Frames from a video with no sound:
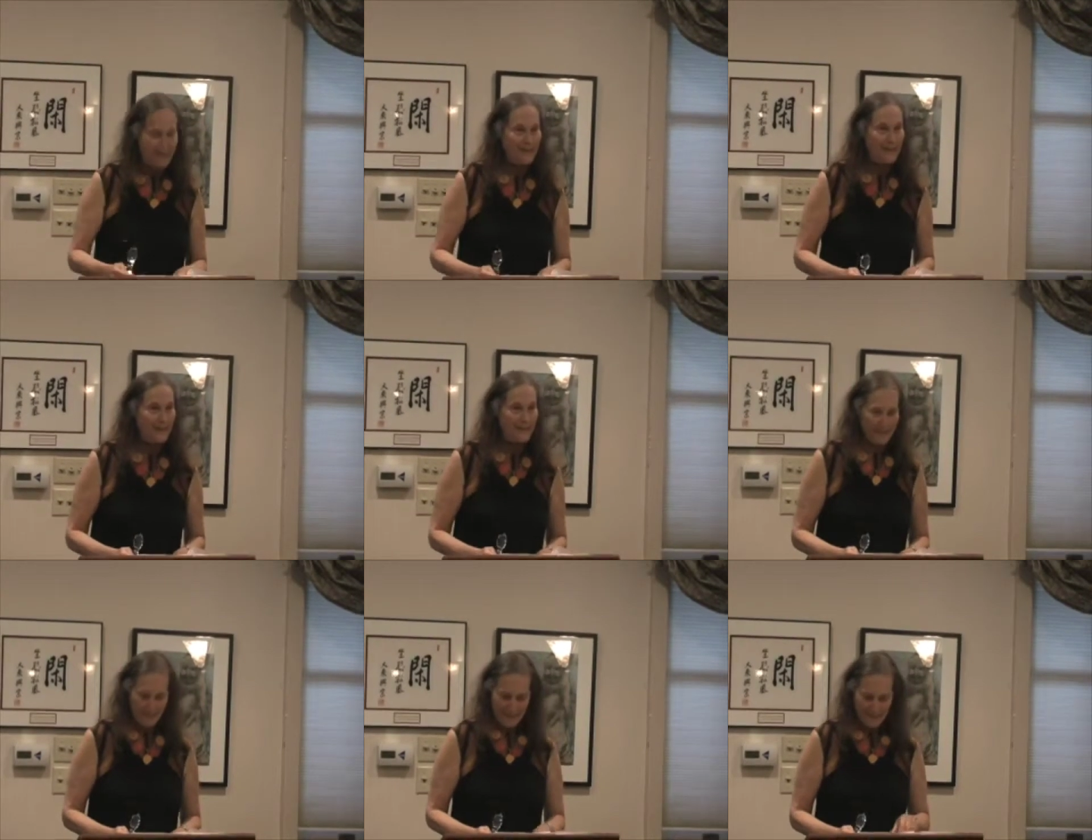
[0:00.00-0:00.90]
I think,
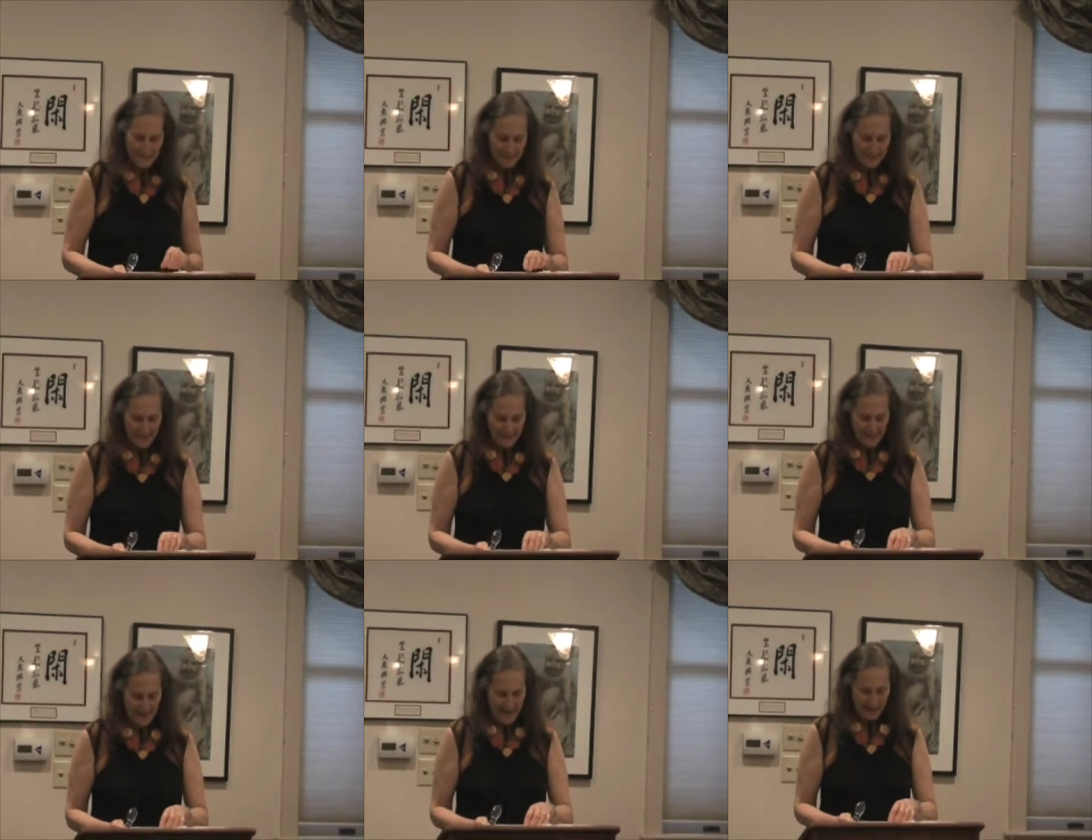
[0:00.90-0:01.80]
is
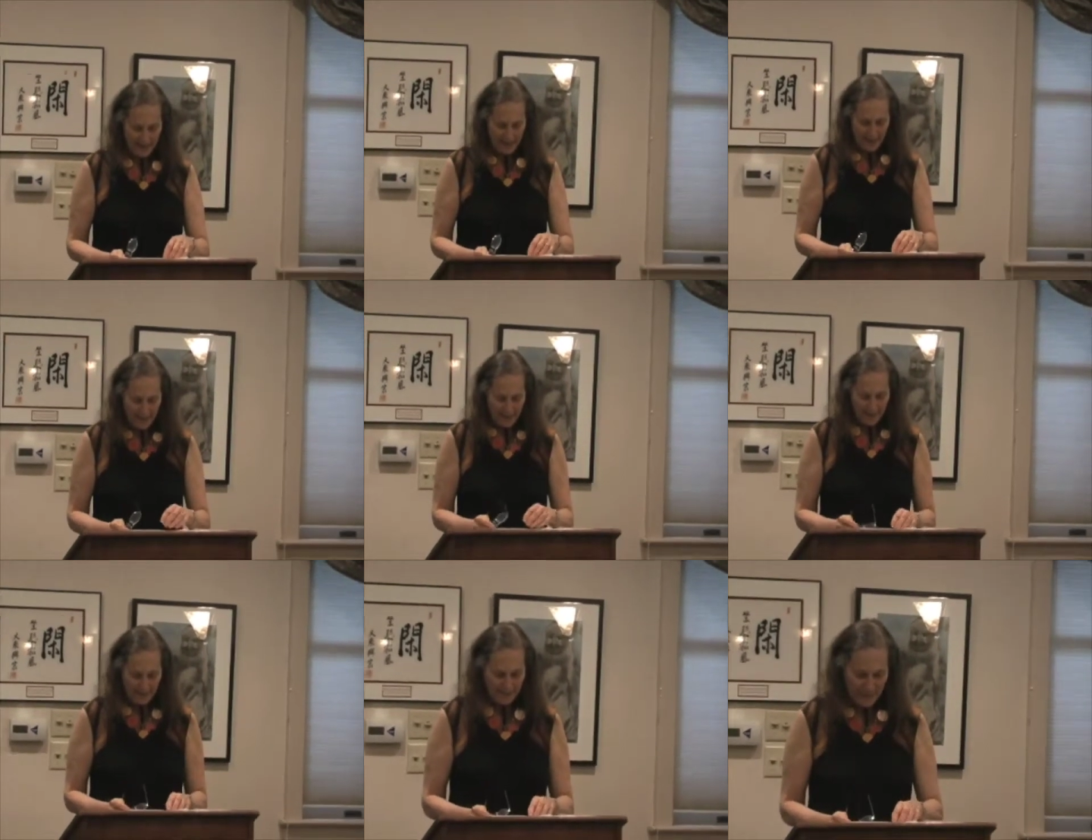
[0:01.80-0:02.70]
that.
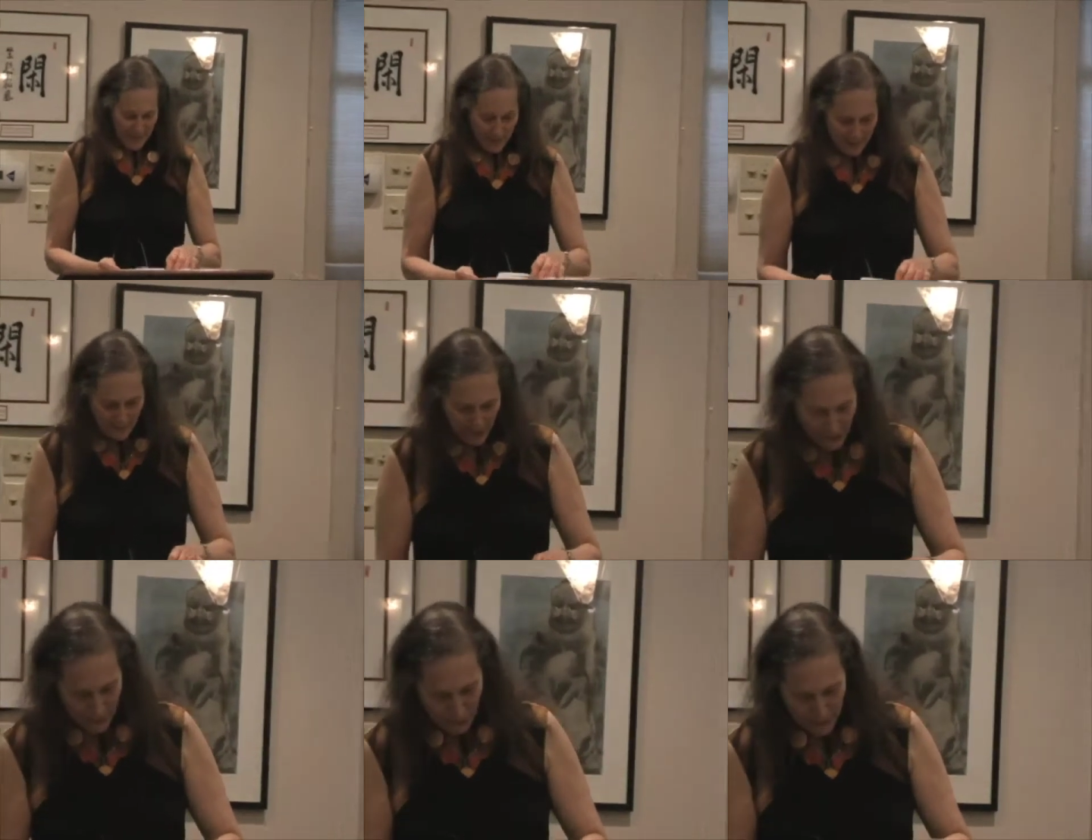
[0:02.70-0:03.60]
I'm
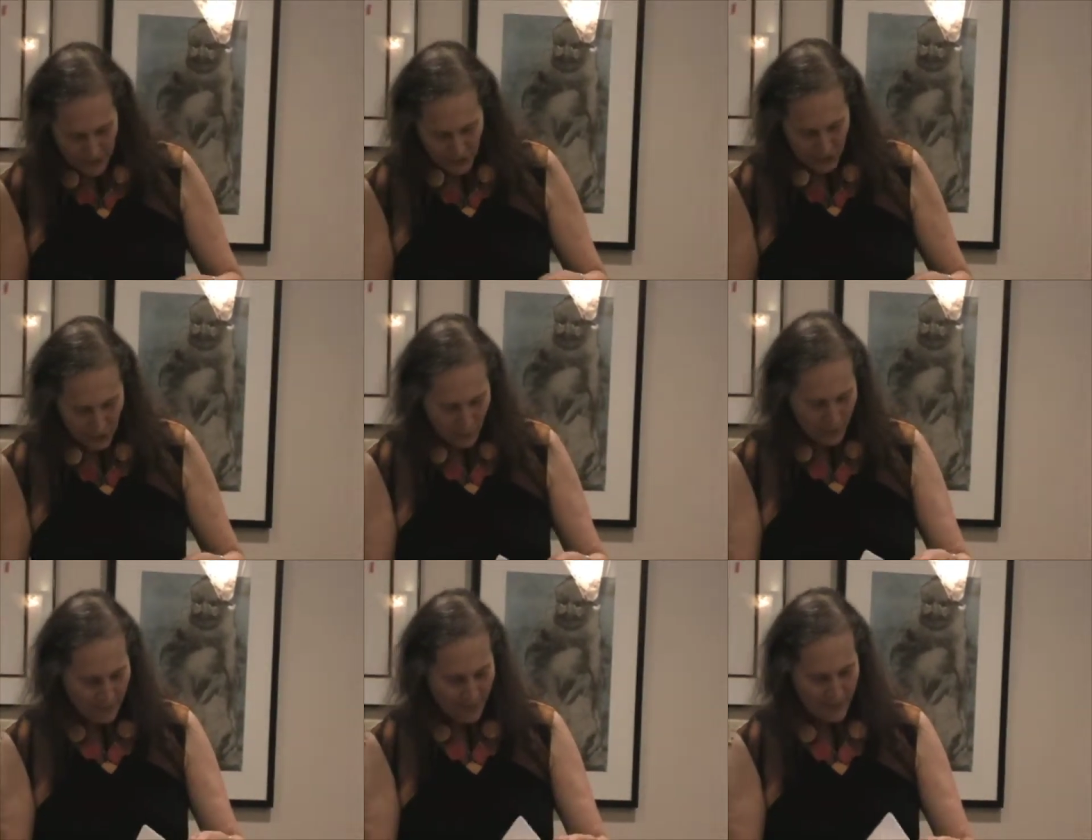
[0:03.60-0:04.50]
going to read just
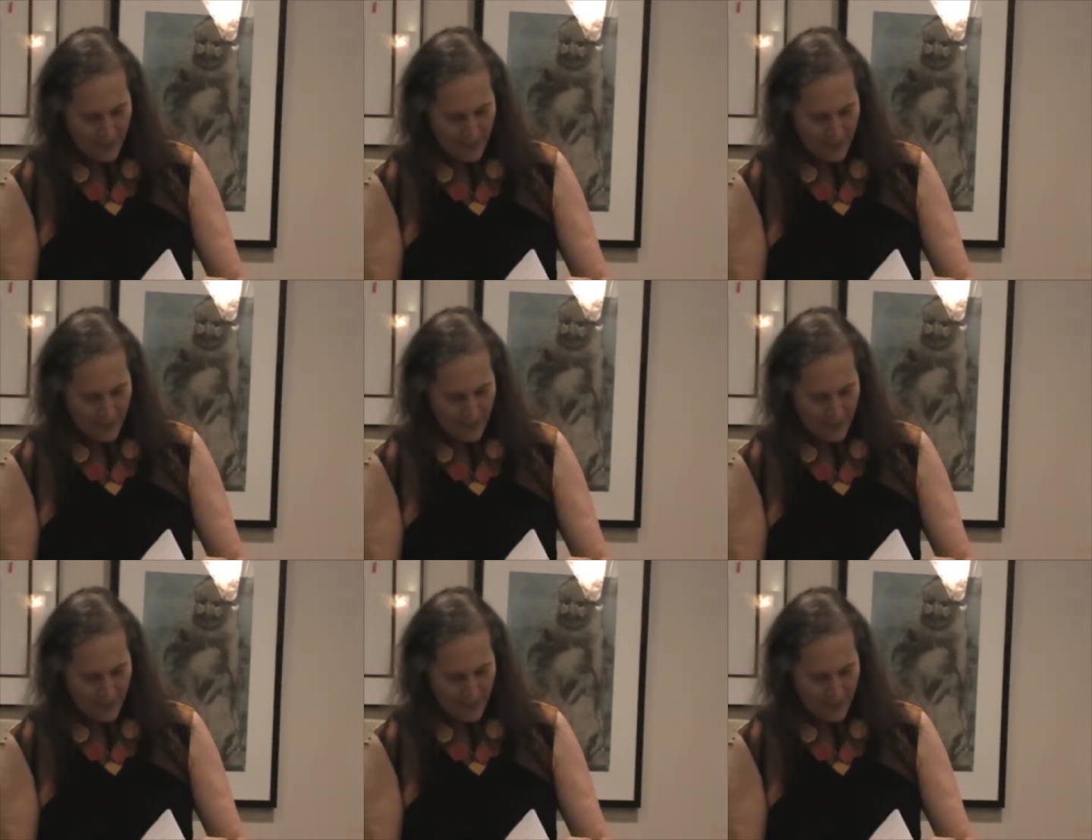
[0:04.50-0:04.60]
one